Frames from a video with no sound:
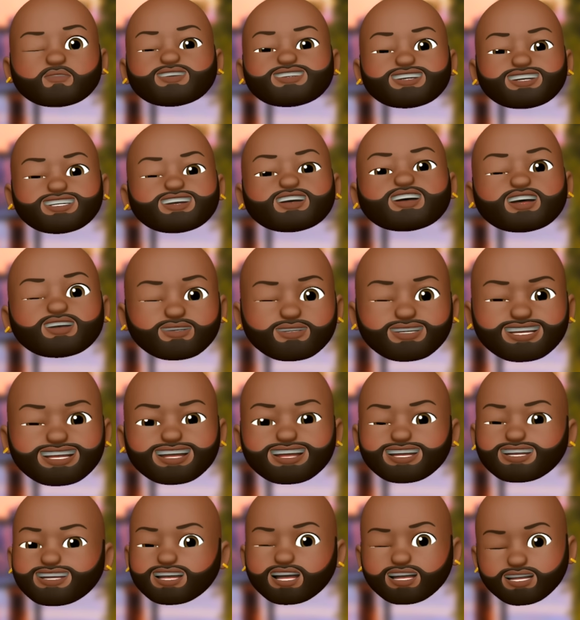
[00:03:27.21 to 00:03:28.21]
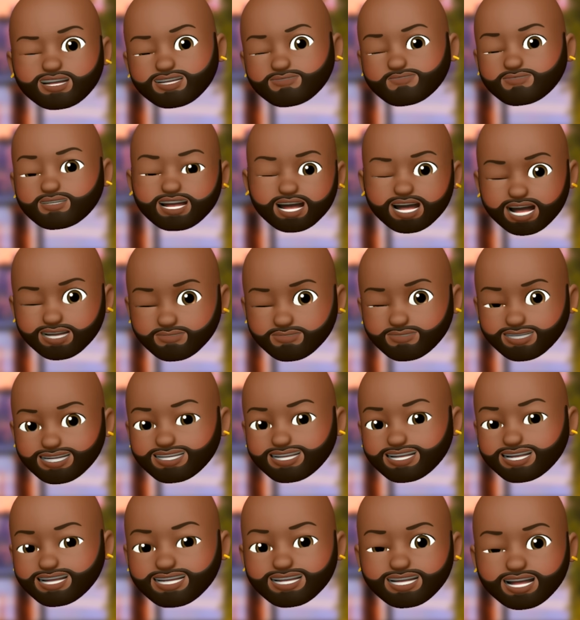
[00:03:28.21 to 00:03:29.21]
let me just close it, because y'all ain't finna have
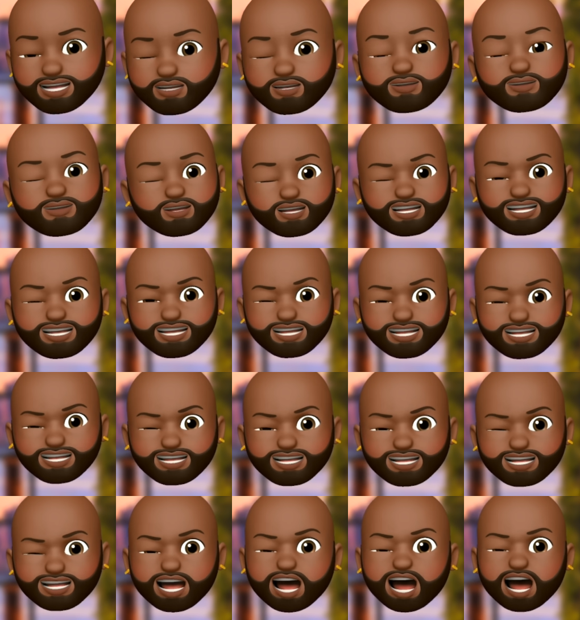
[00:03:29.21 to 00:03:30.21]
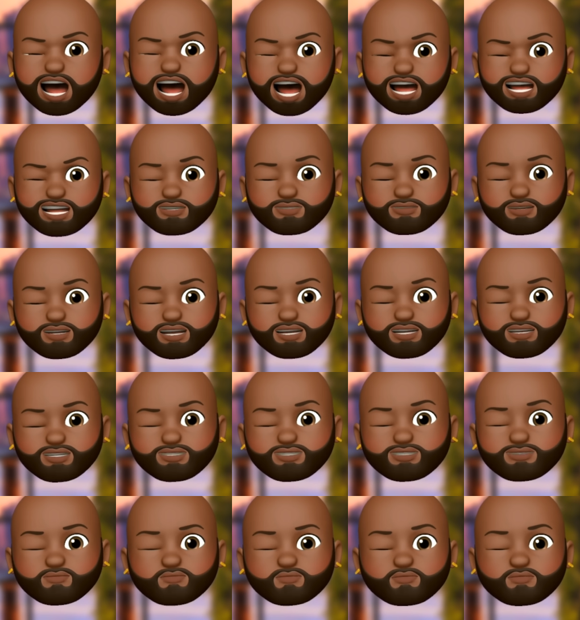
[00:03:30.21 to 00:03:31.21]
me looking like Courtney.
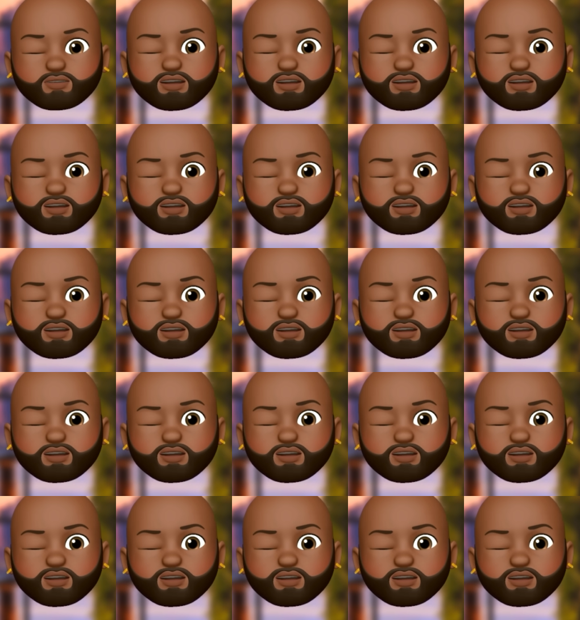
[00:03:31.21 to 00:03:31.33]
Anyways,